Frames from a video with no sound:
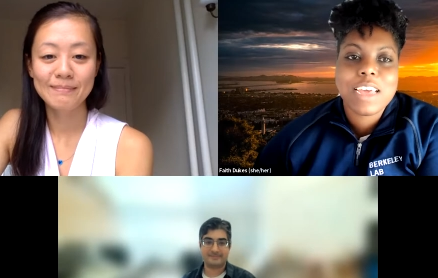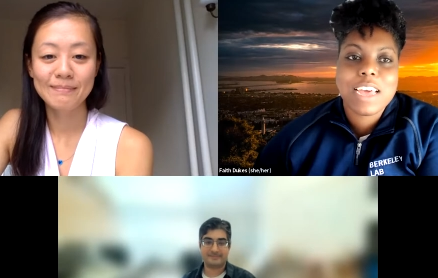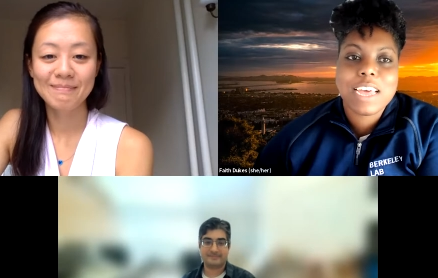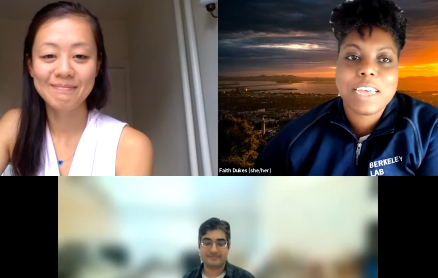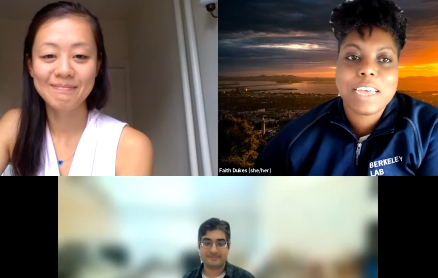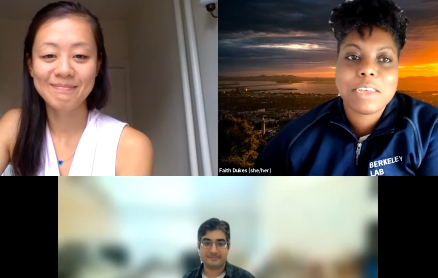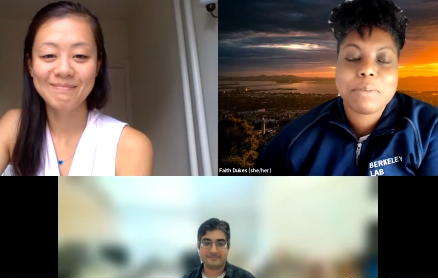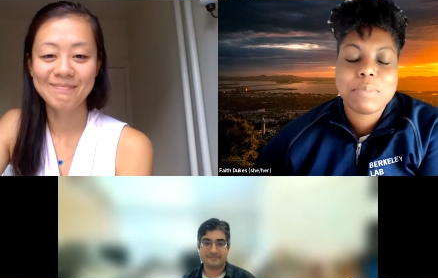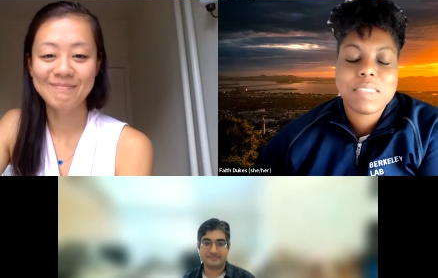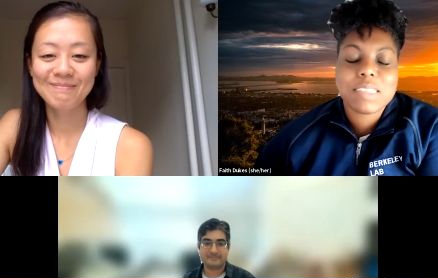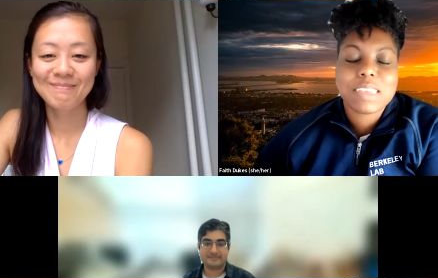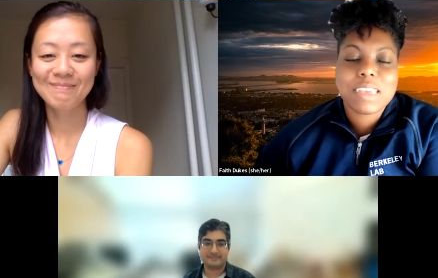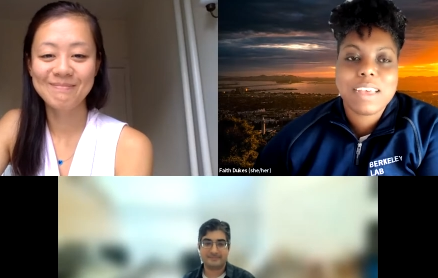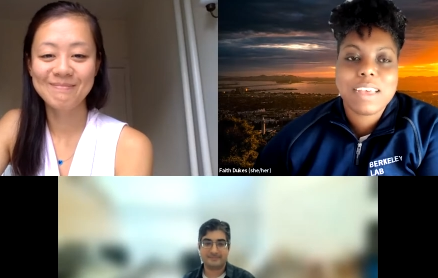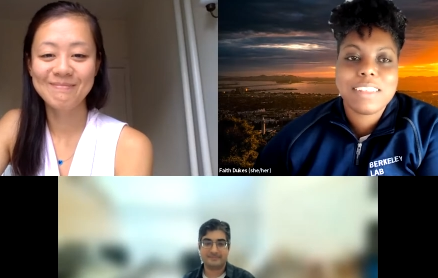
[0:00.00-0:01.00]
Speaker 1: to
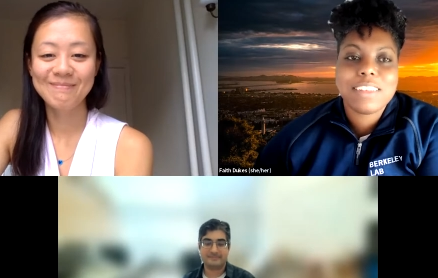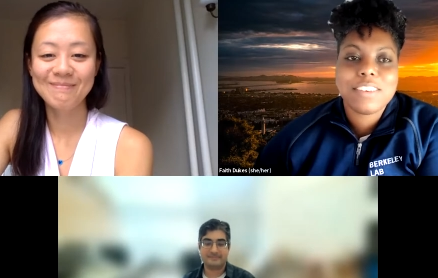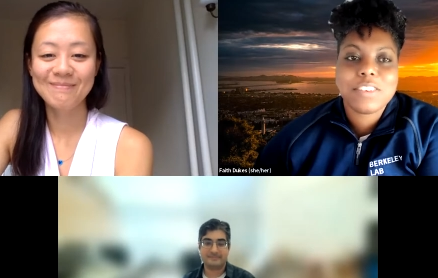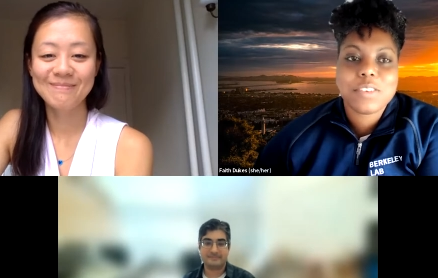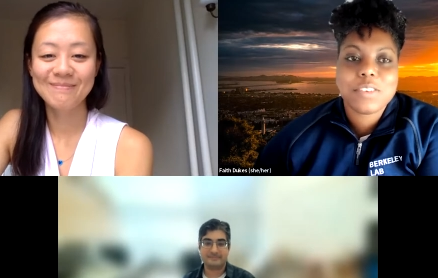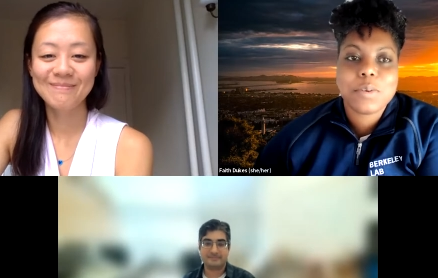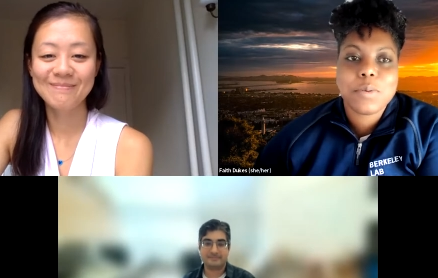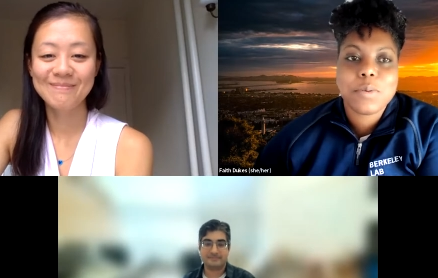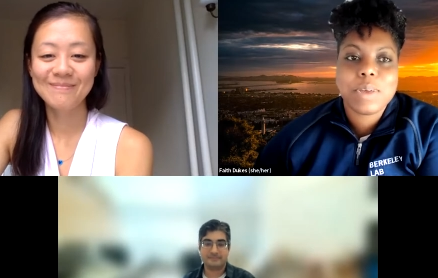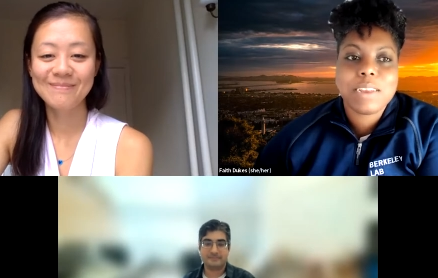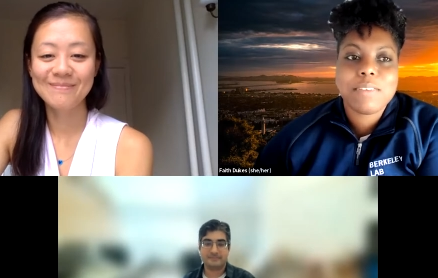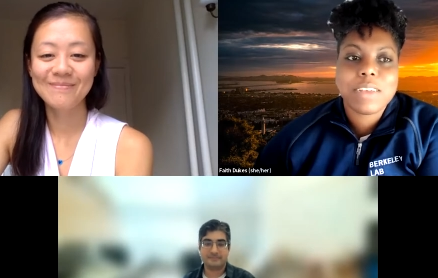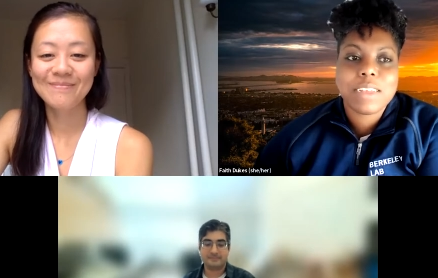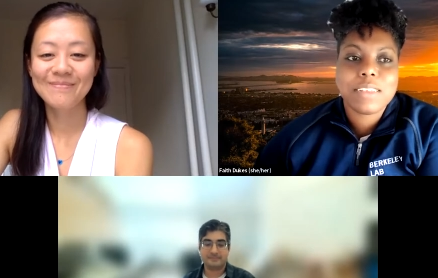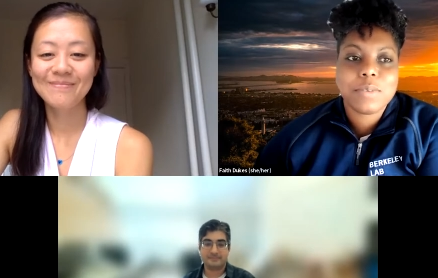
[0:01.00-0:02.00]
college, what
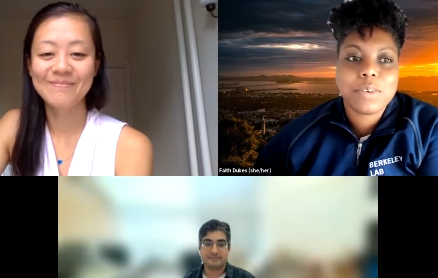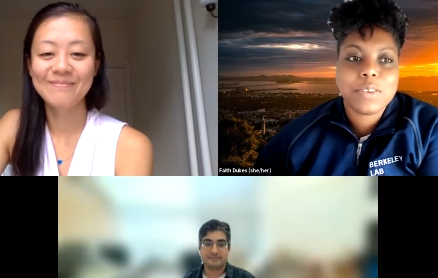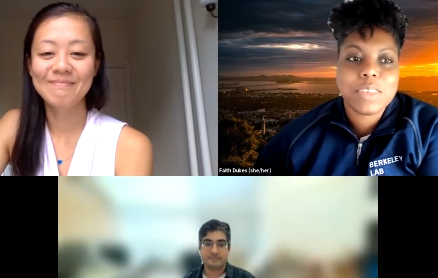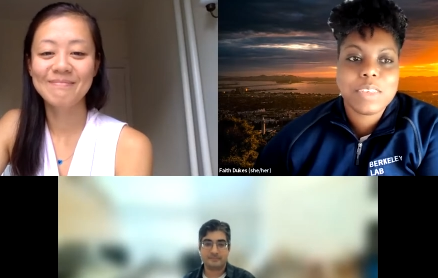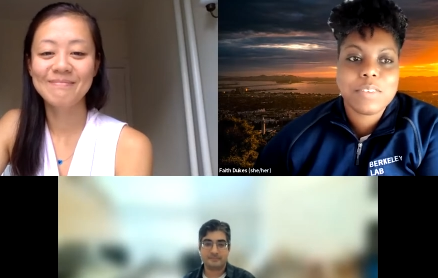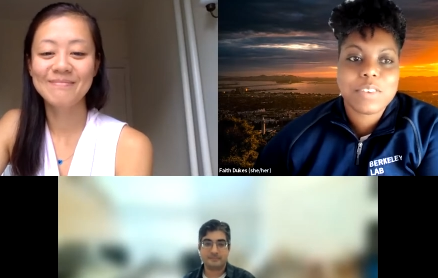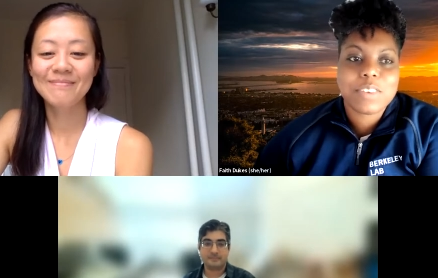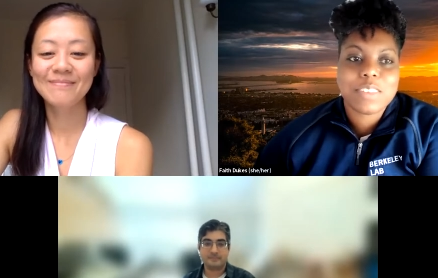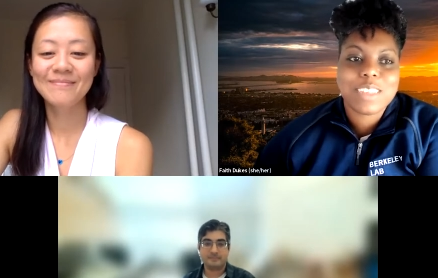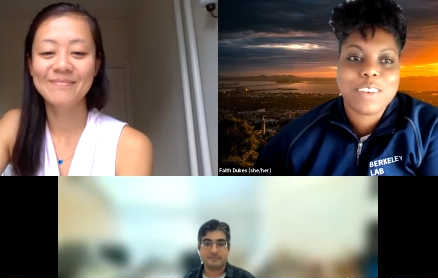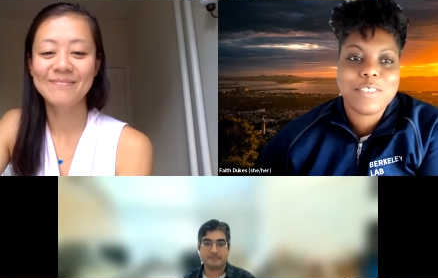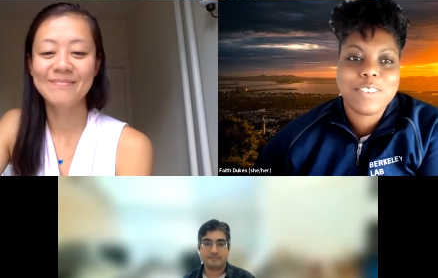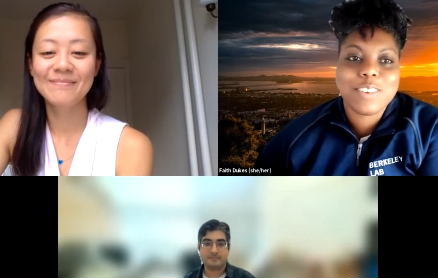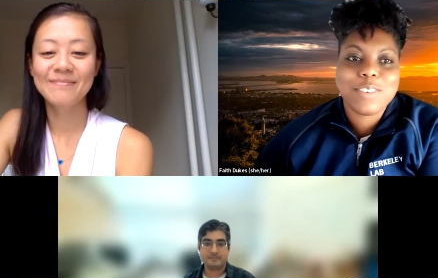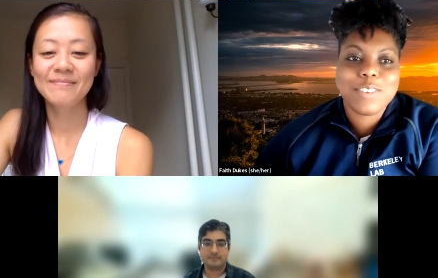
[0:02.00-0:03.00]
advice would you give
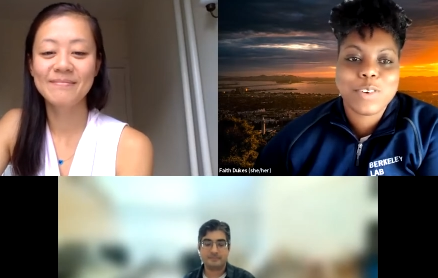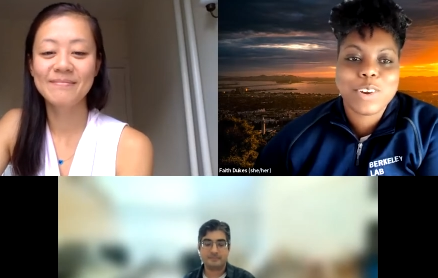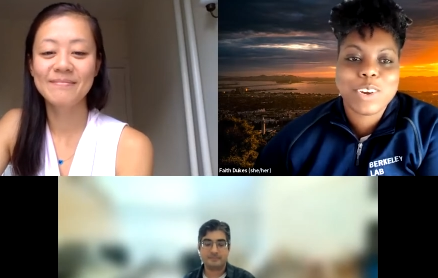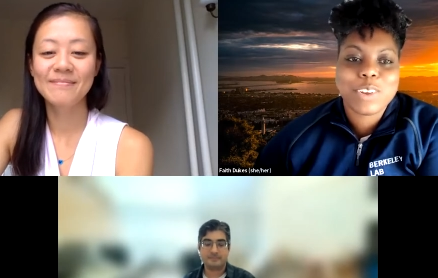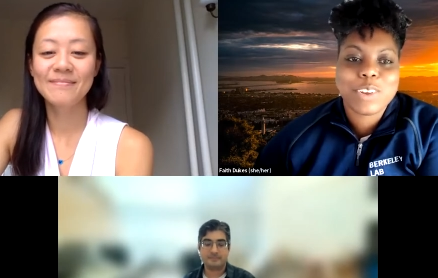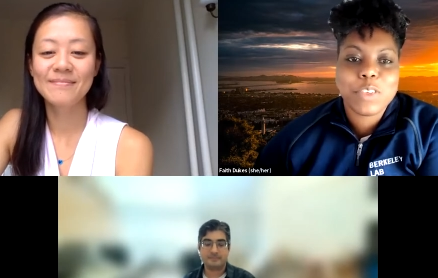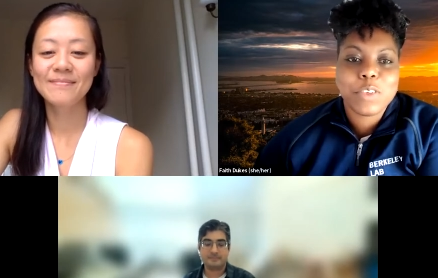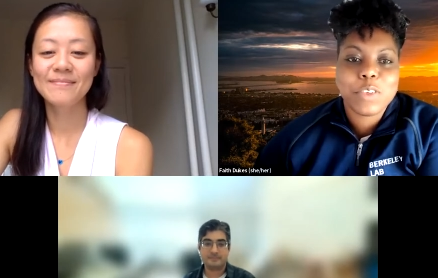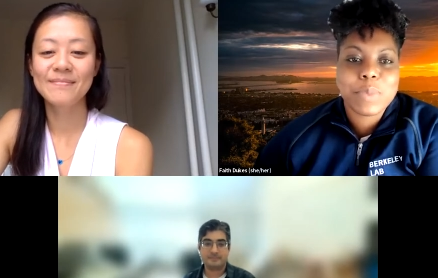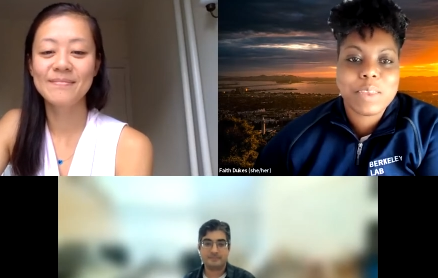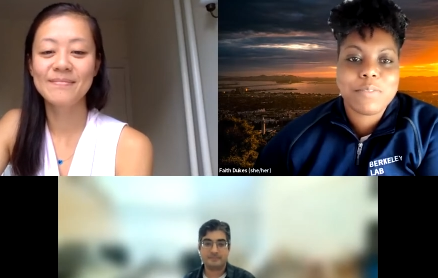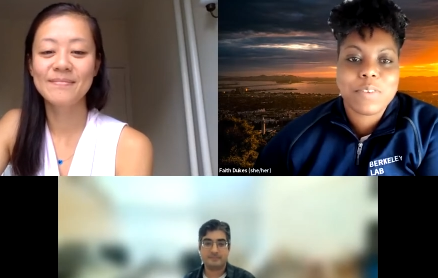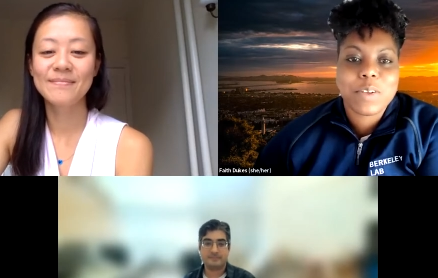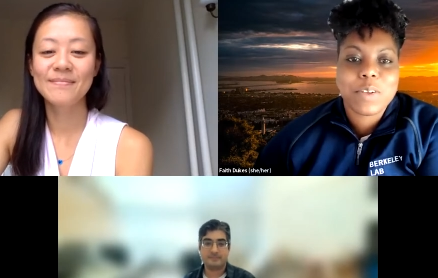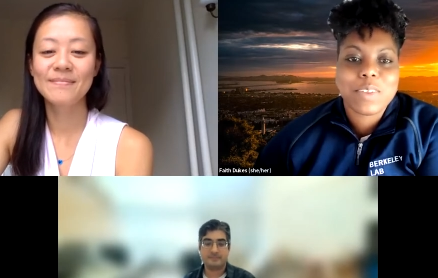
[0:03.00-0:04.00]
yourself to avoid a few
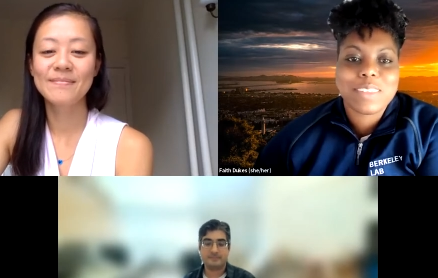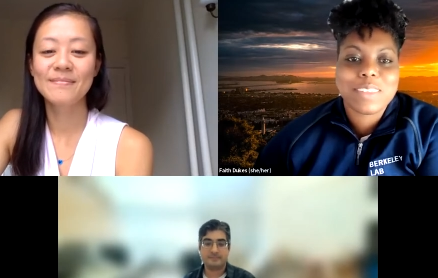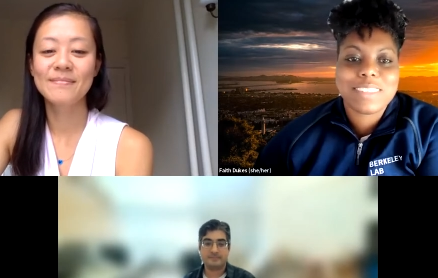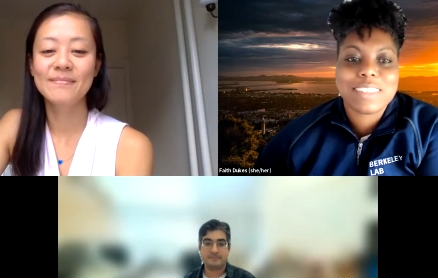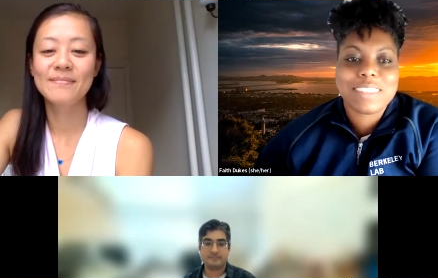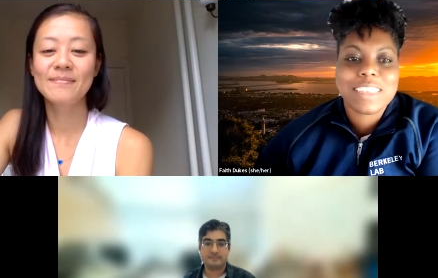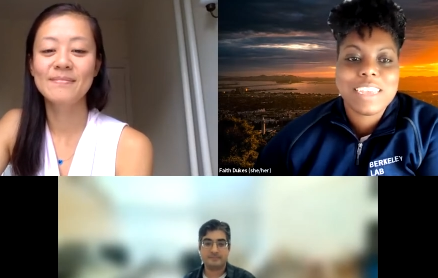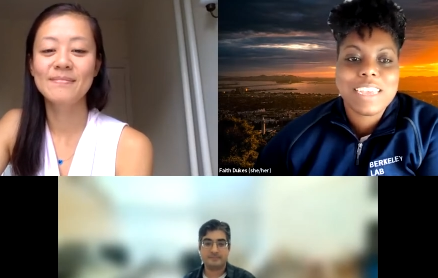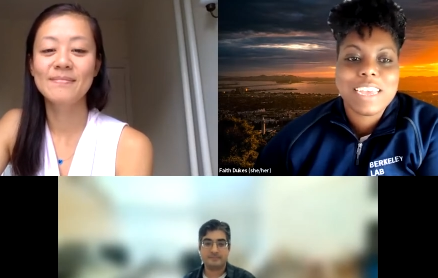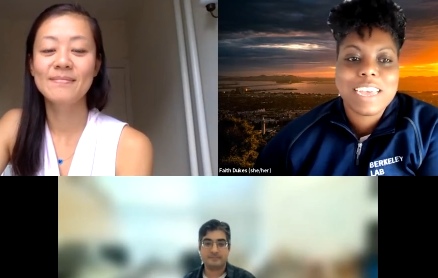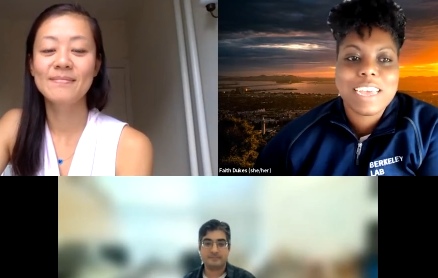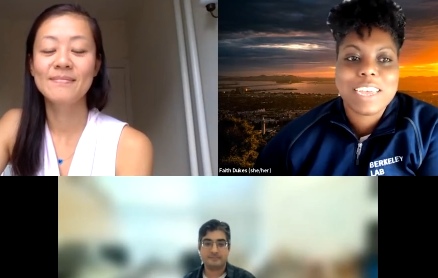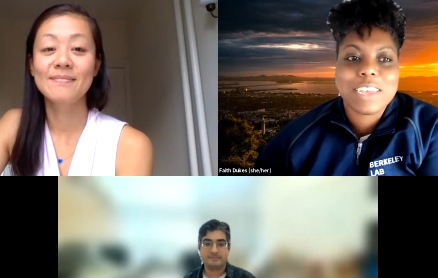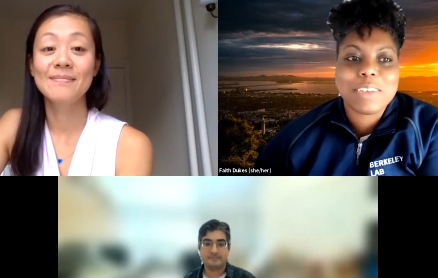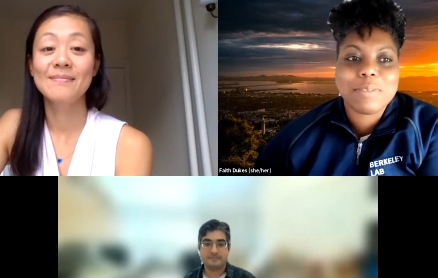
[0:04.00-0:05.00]
pitfalls? So